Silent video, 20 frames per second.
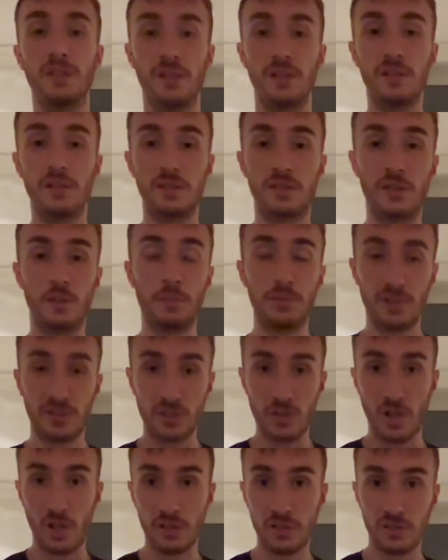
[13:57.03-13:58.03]
simplest
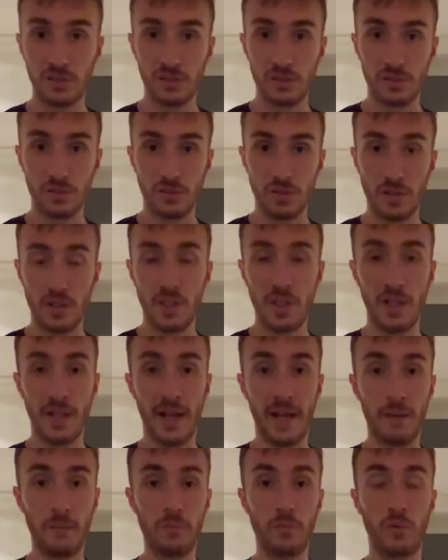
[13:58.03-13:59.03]
cuts in the
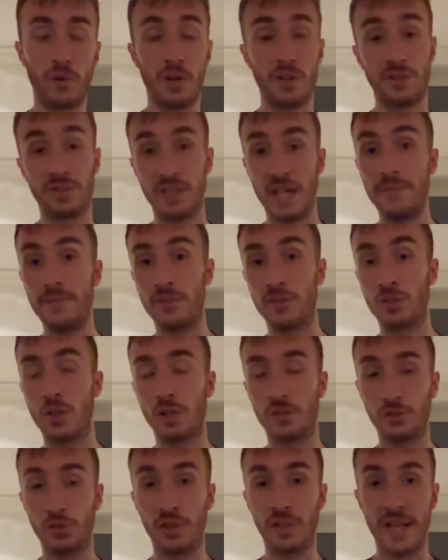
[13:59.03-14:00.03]
game, one of the safest
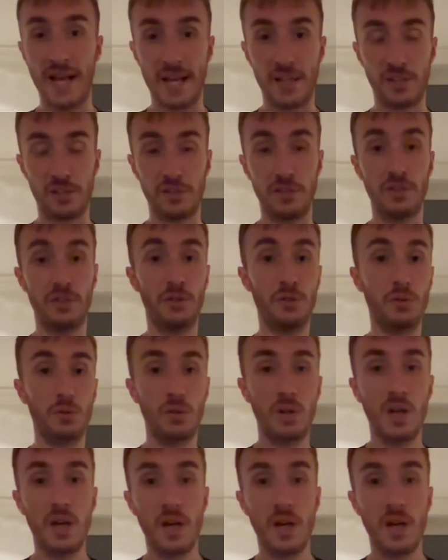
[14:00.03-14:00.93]
cuts you can actually do,